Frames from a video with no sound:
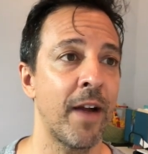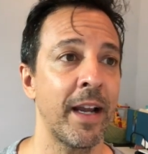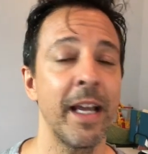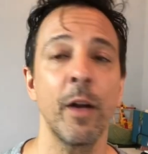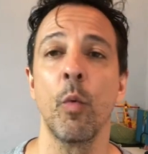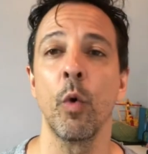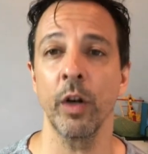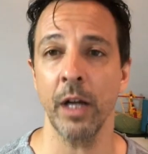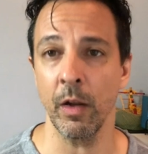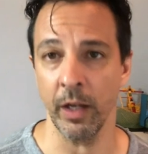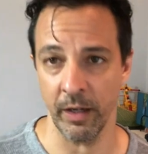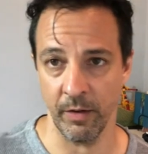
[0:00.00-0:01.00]
get a
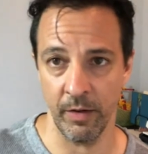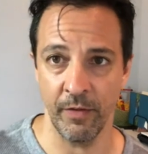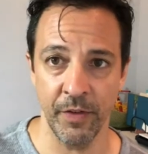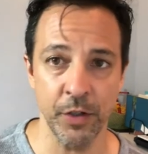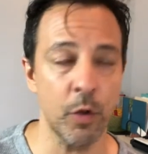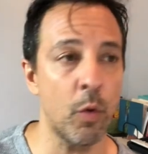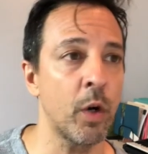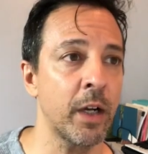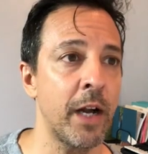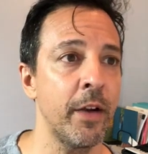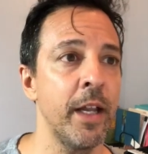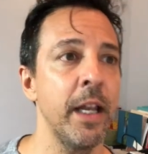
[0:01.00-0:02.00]
workout, like a physical
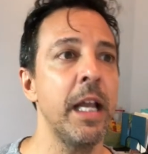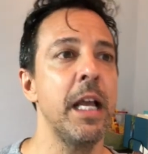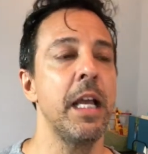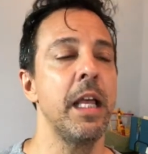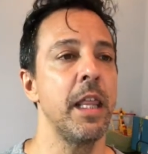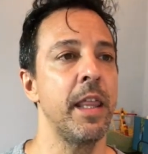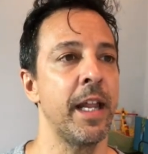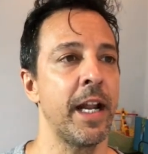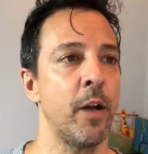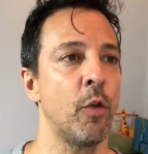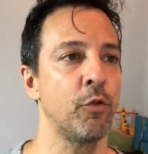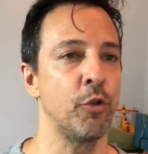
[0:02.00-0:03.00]
workout in, then I
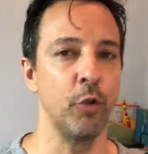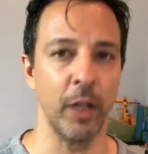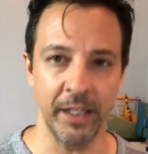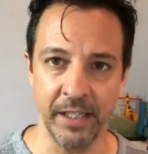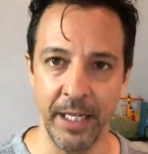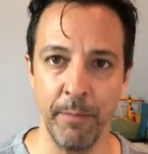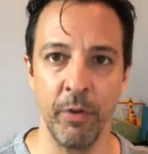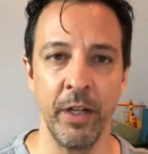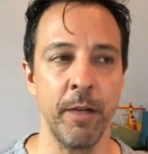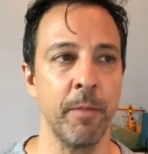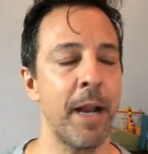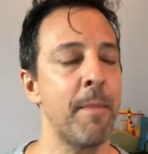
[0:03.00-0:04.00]
don't do like deep
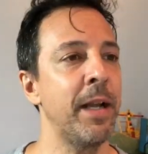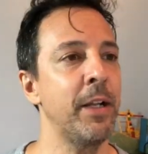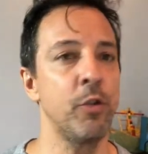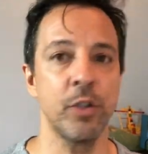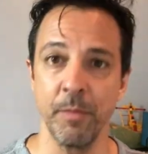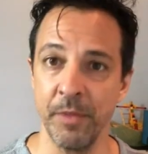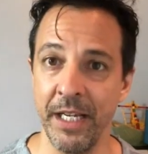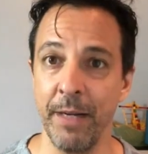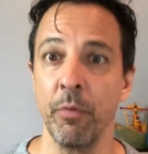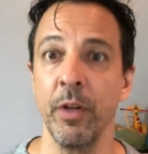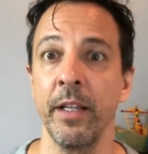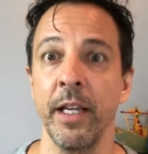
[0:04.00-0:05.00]
breathing, but I may do some deep
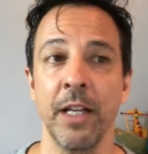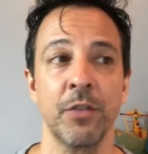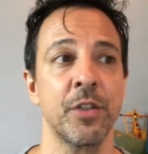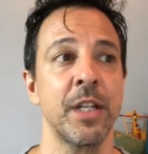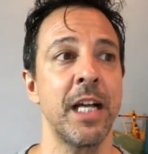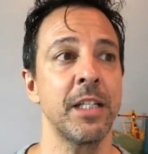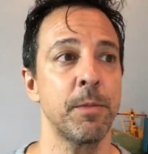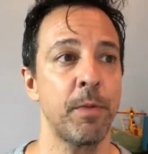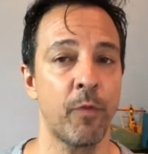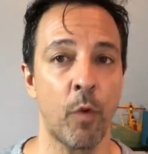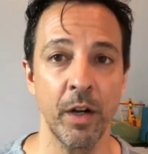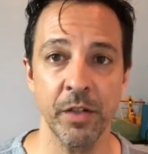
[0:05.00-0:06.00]
breathing exercises
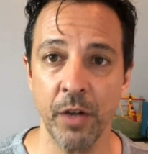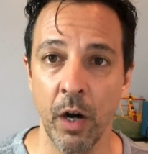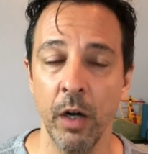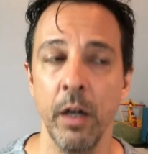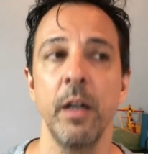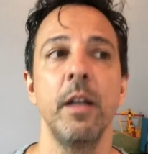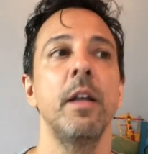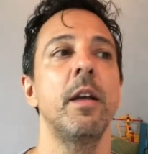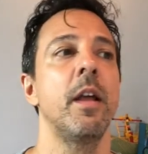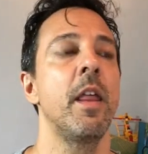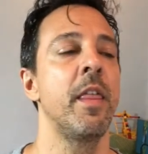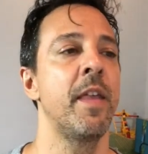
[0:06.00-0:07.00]
before I start.
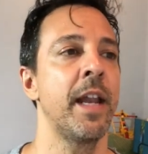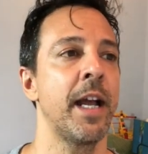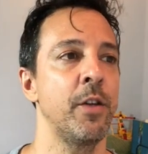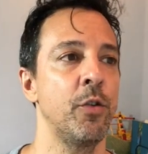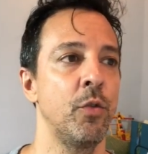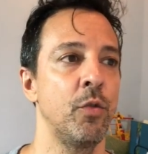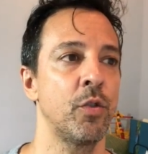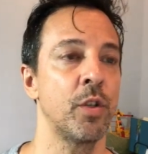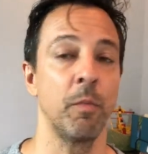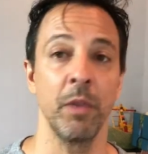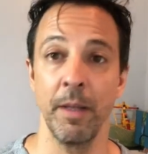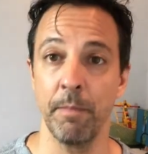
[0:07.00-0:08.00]
Then I do
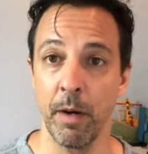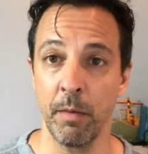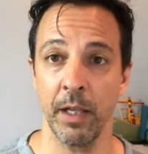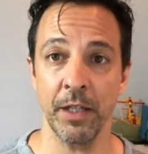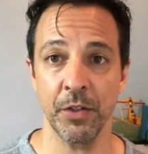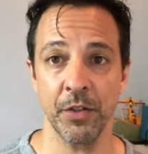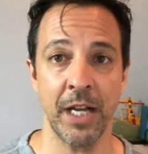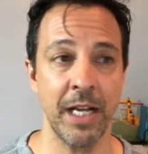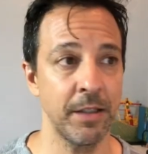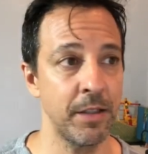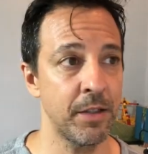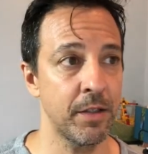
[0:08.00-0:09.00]
some lip bubble
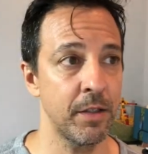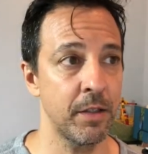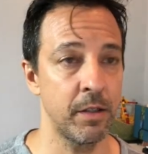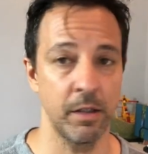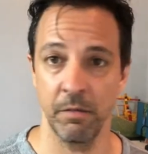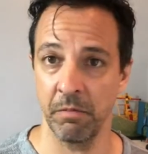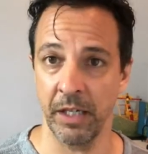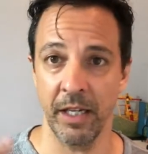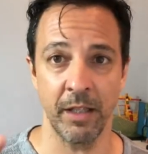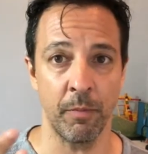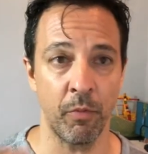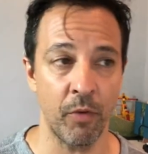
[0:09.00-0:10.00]
exercises to
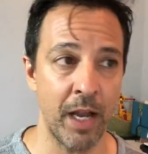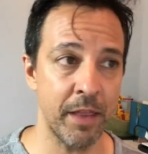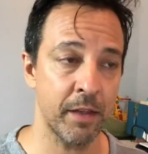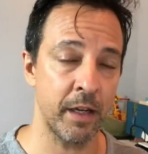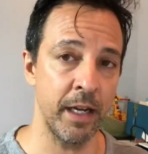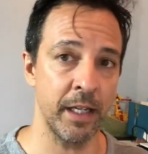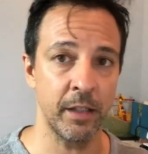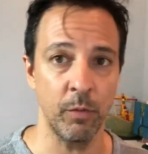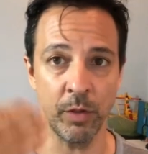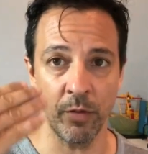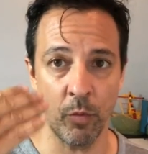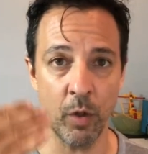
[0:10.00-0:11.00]
get the breath connected
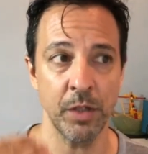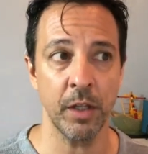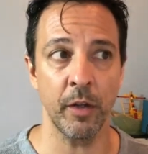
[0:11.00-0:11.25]
with the voice a